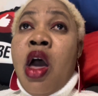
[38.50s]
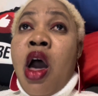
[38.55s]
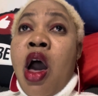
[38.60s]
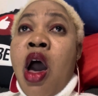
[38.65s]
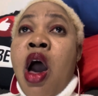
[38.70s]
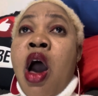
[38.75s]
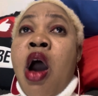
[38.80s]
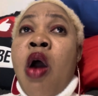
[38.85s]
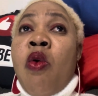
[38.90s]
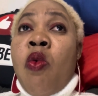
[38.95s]

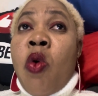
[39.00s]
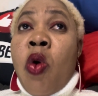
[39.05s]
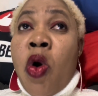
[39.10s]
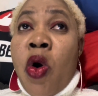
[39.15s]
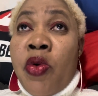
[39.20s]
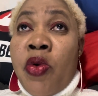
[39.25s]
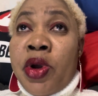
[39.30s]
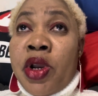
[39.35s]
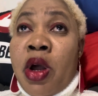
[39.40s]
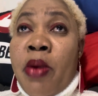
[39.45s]
are
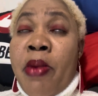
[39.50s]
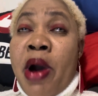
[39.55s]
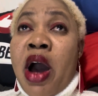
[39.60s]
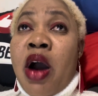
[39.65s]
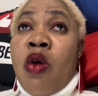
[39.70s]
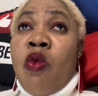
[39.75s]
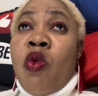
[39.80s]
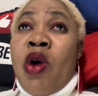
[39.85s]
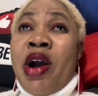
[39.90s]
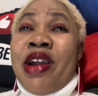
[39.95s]
worried
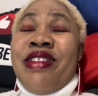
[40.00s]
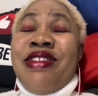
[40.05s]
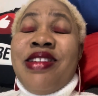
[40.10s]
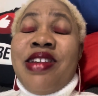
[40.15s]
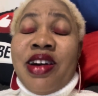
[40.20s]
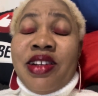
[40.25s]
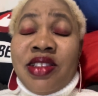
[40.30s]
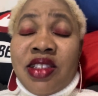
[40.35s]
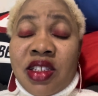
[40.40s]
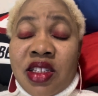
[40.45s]
about what
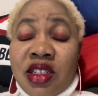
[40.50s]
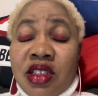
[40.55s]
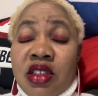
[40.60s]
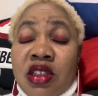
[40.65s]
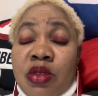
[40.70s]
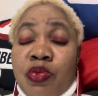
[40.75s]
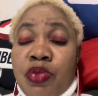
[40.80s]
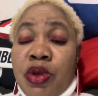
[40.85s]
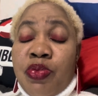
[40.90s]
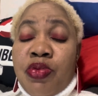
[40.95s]

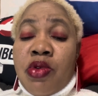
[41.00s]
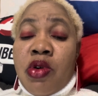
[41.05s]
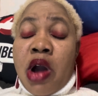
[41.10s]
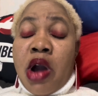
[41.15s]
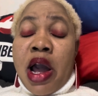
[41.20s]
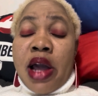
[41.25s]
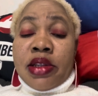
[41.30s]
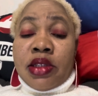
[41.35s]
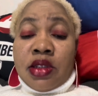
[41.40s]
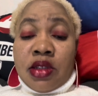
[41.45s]
nonsense people
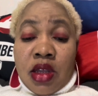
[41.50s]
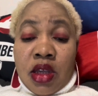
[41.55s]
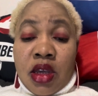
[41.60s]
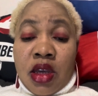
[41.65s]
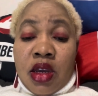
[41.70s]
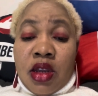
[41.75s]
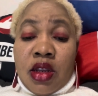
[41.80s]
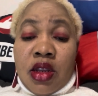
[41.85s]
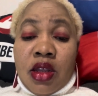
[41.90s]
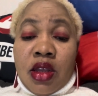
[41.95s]
are
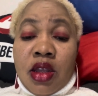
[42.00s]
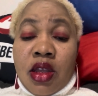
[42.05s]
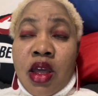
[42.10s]
saying?